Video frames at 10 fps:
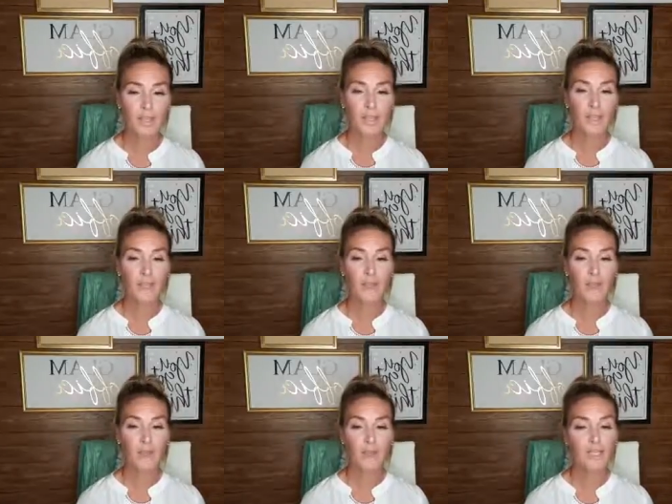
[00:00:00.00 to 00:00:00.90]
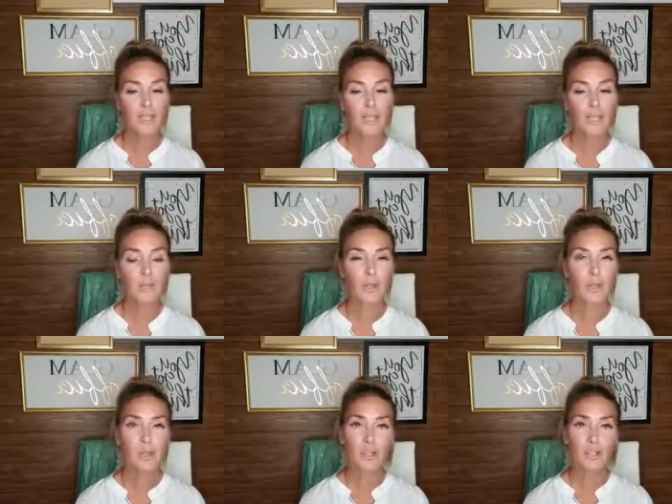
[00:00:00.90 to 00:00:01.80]
If you're frustrated with
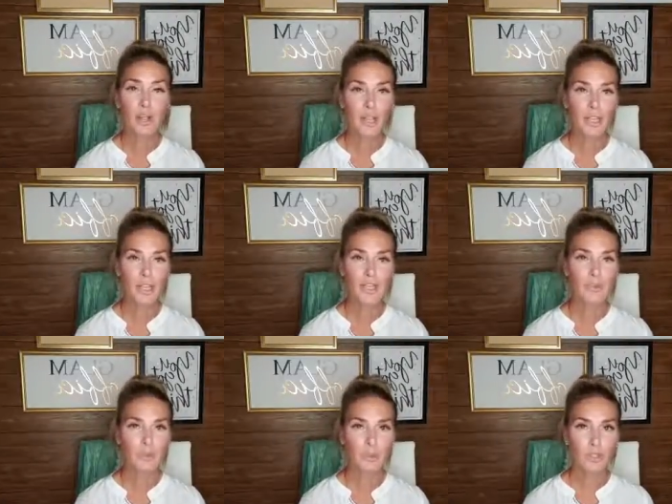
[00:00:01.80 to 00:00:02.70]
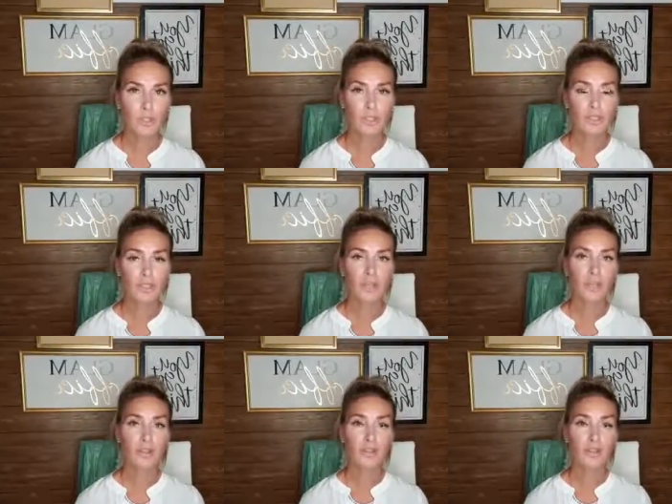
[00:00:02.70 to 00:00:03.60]
not getting those results,
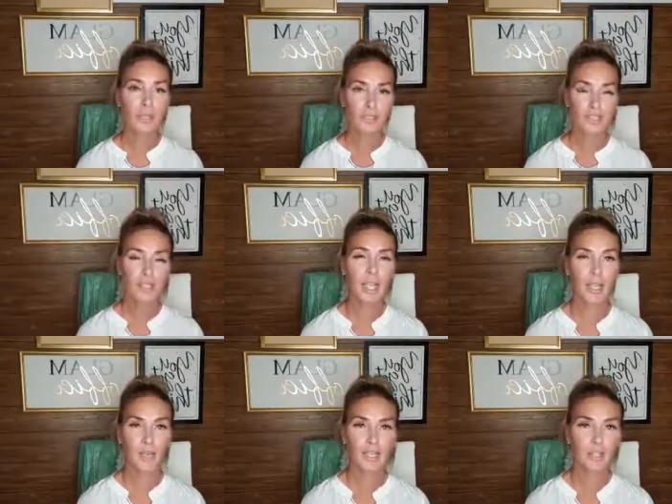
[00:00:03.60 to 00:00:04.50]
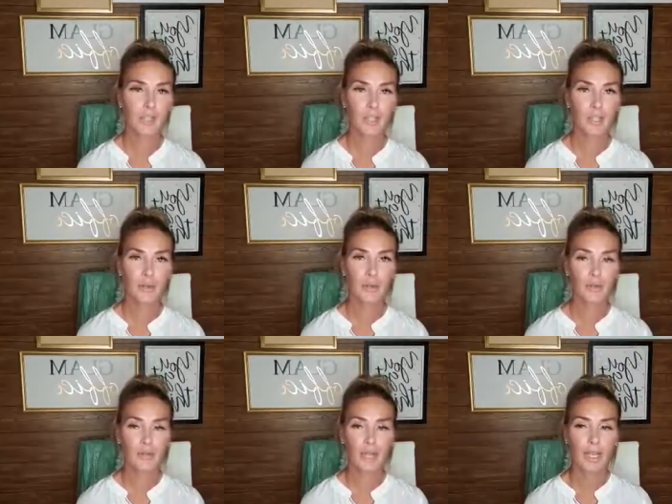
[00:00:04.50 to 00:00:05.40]
then this academy is for you,
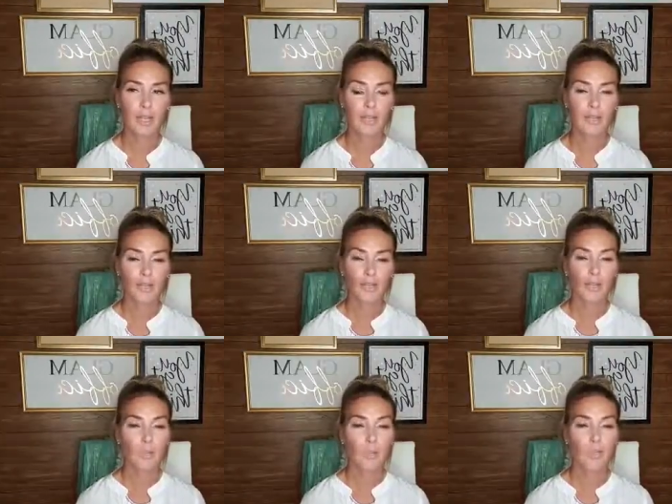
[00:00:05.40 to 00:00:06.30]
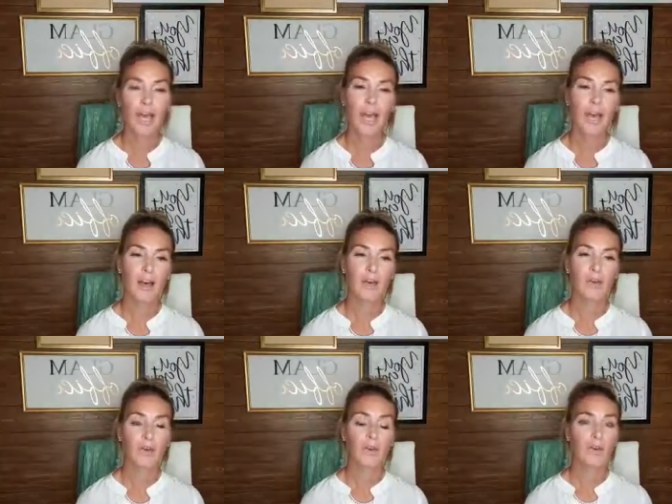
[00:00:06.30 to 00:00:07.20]
okay? We have
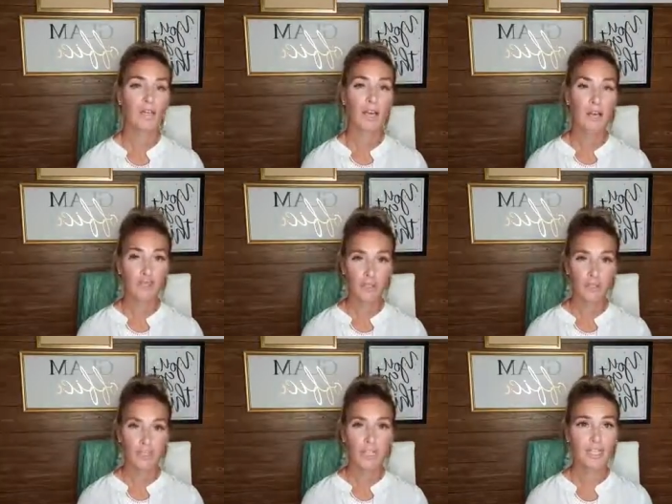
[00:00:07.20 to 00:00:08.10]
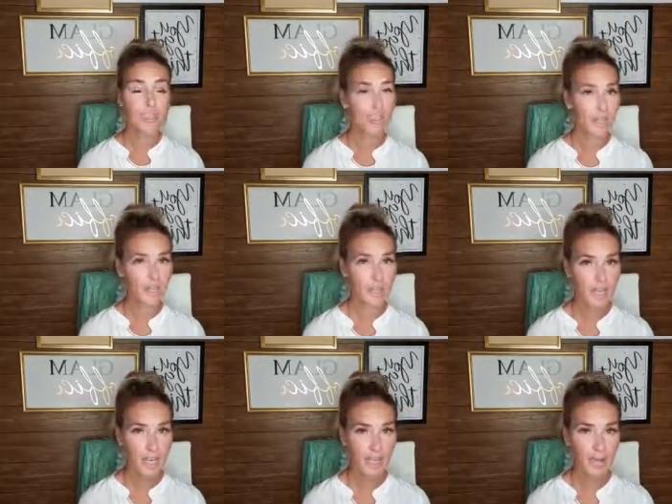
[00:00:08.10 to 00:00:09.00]
covered inside the
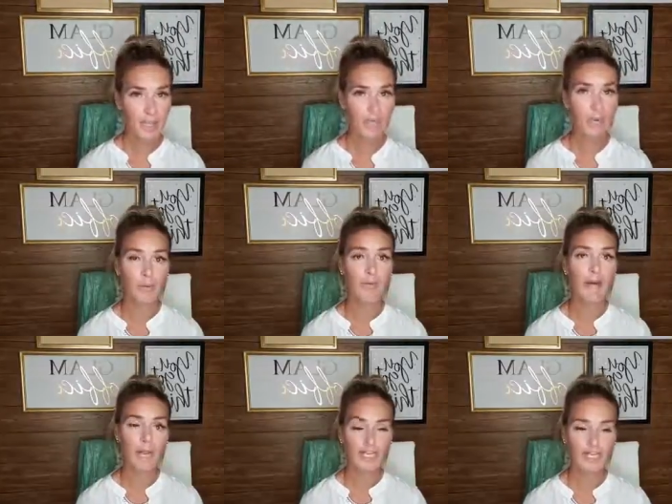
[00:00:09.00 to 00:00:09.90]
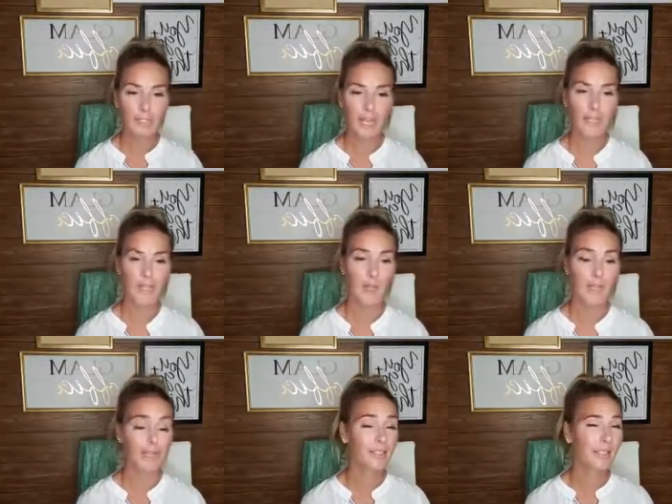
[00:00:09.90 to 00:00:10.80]
academy mindset,
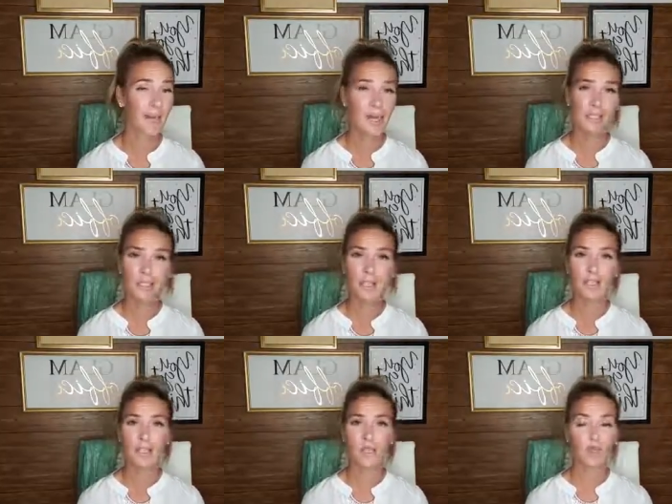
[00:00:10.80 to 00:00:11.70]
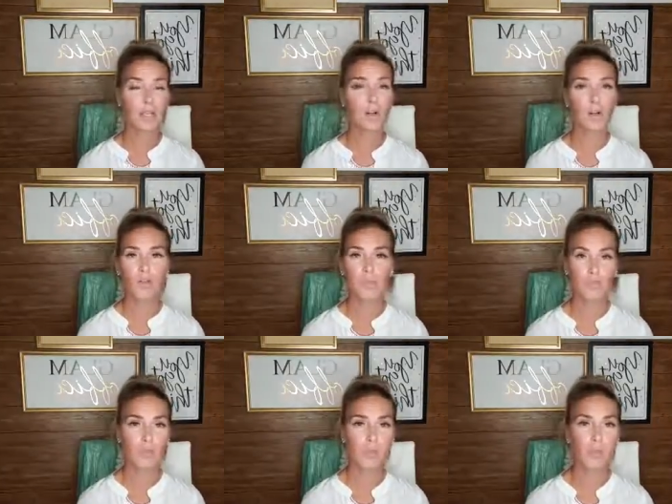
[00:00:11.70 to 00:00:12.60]
okay? Because mindset is where we all need
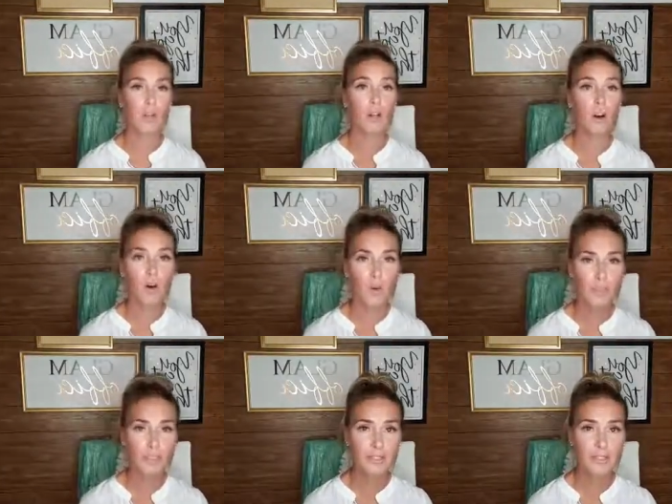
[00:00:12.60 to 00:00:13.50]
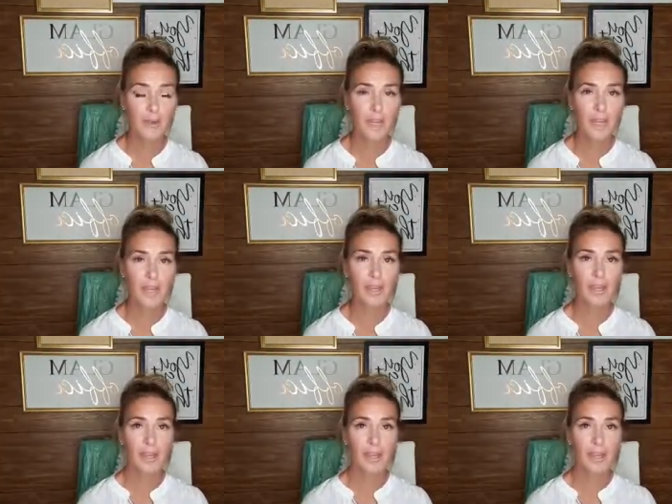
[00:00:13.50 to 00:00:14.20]
to begin always, okay?